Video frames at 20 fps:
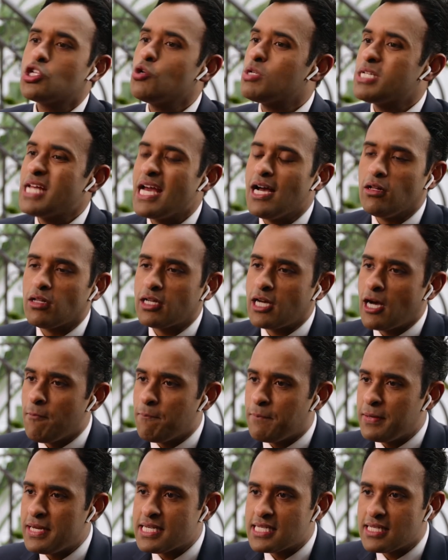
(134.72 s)
to tell
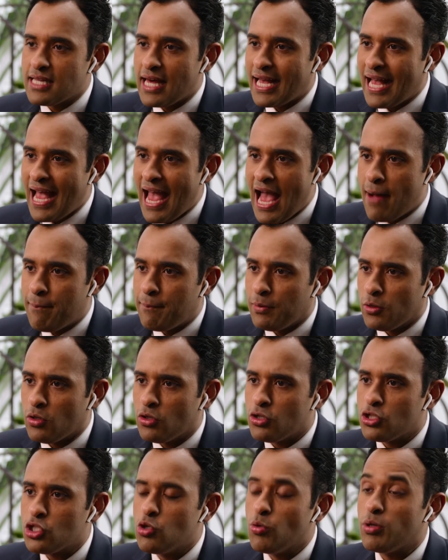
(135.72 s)
companies like
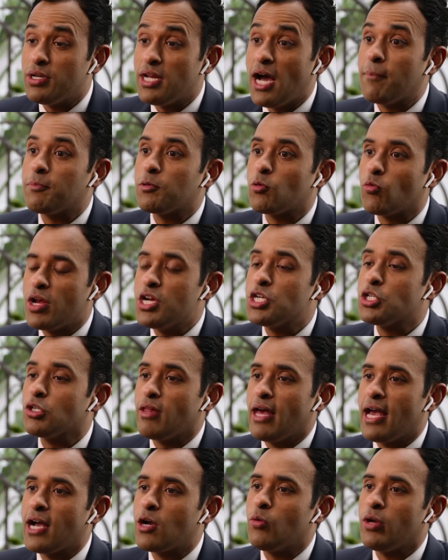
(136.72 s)
Apple to adopt
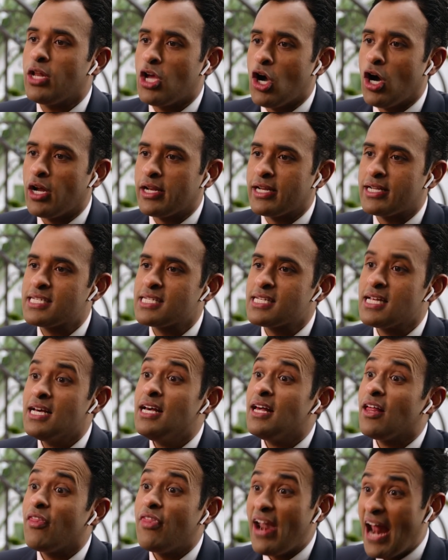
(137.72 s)
racial equity audits
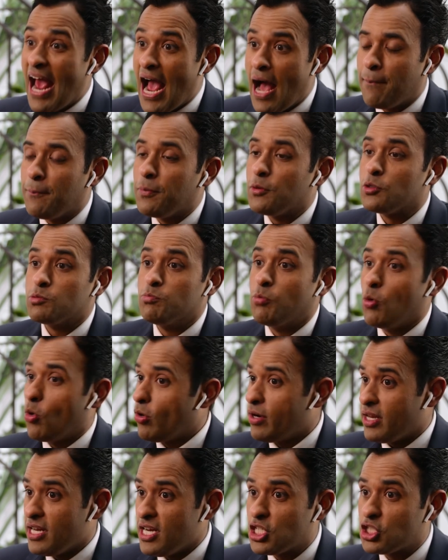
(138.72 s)
that Apple's
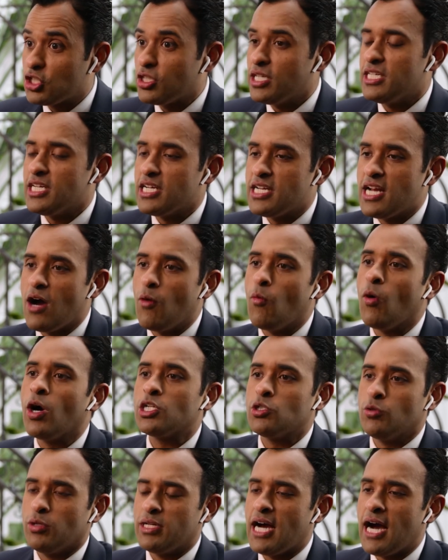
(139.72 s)
board initially did not
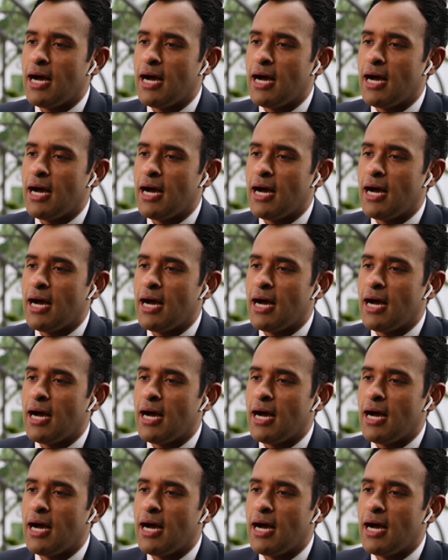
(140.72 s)
want to